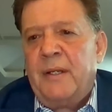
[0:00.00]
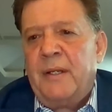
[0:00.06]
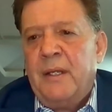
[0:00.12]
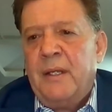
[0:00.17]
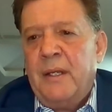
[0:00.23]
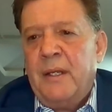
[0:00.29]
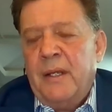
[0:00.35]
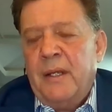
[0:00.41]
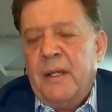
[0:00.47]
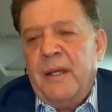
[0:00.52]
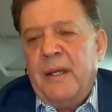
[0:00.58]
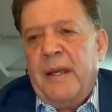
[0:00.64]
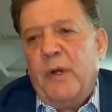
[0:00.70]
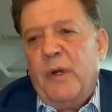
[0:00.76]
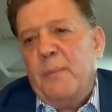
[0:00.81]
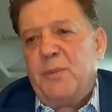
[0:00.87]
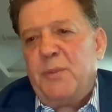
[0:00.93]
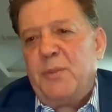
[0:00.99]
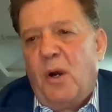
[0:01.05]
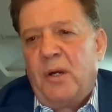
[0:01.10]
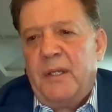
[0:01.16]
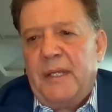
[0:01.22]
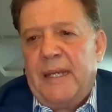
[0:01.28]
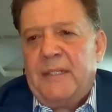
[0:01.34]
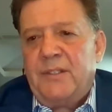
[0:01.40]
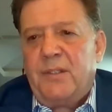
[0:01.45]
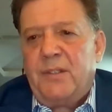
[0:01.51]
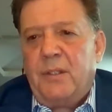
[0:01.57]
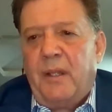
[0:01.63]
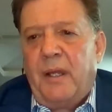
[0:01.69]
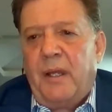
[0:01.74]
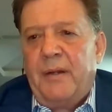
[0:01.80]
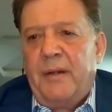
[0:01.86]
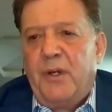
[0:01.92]
And when you benchmark it against a
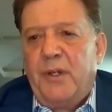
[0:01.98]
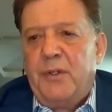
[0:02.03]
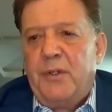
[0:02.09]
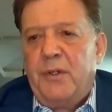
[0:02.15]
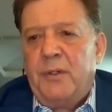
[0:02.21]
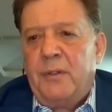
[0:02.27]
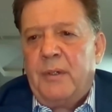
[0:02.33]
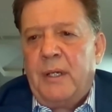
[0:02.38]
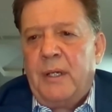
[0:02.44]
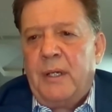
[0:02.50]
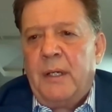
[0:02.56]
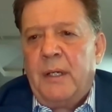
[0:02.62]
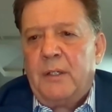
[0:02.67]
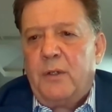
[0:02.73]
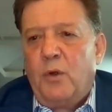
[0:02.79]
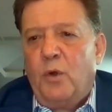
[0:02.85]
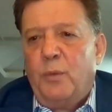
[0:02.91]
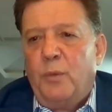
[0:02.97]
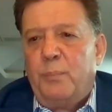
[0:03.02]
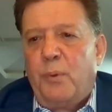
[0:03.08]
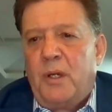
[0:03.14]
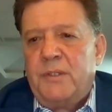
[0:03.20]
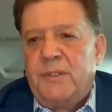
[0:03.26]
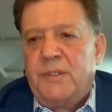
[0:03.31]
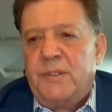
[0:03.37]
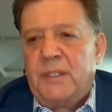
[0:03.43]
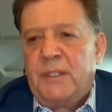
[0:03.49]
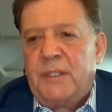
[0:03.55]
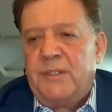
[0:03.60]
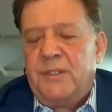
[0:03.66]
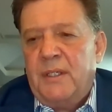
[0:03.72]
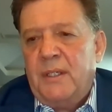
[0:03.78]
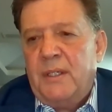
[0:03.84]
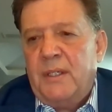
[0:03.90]
lot of other gold
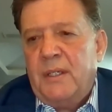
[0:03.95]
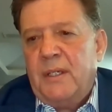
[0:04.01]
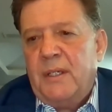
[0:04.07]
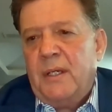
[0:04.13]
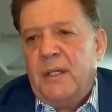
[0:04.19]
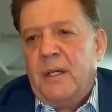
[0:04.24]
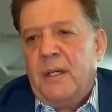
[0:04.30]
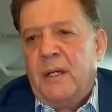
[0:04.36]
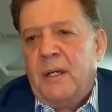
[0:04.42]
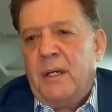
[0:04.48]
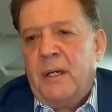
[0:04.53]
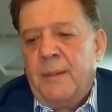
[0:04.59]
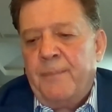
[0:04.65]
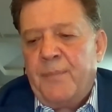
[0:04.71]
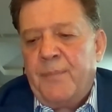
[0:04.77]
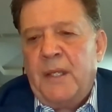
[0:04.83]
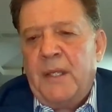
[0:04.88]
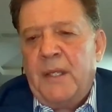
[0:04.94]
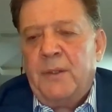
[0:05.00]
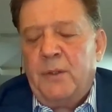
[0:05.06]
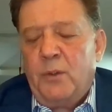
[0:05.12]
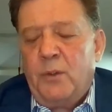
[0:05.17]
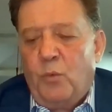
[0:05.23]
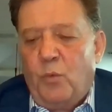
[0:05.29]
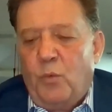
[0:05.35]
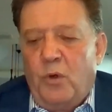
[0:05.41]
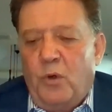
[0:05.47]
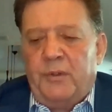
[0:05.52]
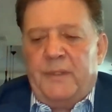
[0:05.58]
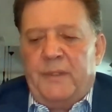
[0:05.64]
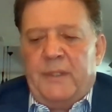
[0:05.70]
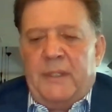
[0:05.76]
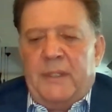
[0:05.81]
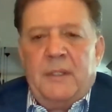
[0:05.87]
projects in the world, and,
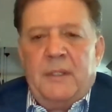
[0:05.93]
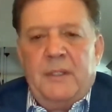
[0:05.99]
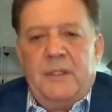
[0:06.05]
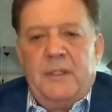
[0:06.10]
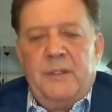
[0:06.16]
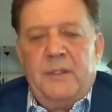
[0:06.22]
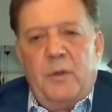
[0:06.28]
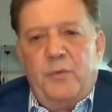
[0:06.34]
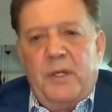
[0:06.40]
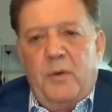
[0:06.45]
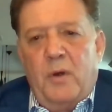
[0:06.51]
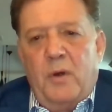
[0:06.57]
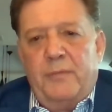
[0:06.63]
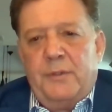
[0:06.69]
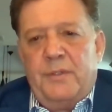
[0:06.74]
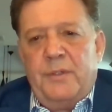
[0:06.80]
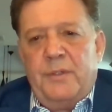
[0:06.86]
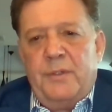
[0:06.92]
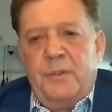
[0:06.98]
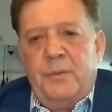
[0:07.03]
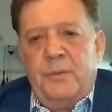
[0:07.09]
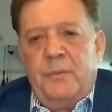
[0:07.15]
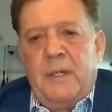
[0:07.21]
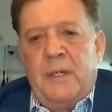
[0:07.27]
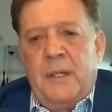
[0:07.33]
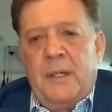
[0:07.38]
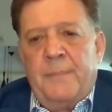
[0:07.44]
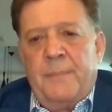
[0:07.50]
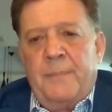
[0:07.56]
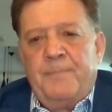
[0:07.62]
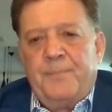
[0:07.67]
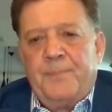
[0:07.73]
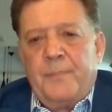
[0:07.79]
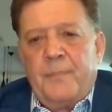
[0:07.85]
you know, if we go over
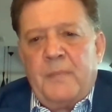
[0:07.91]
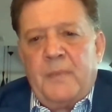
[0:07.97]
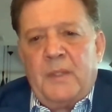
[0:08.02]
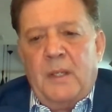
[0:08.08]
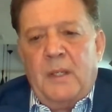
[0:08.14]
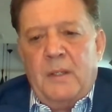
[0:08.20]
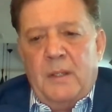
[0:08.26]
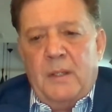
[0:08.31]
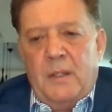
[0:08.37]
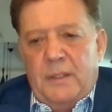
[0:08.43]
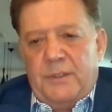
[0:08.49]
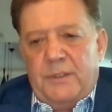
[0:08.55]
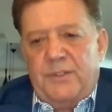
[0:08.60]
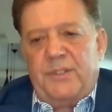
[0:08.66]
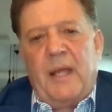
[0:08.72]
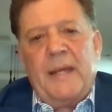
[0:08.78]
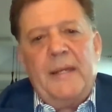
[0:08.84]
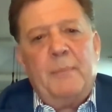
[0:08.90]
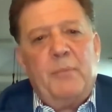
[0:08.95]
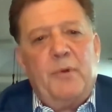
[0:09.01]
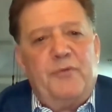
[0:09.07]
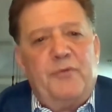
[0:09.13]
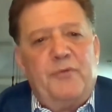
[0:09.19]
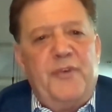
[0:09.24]
to slide number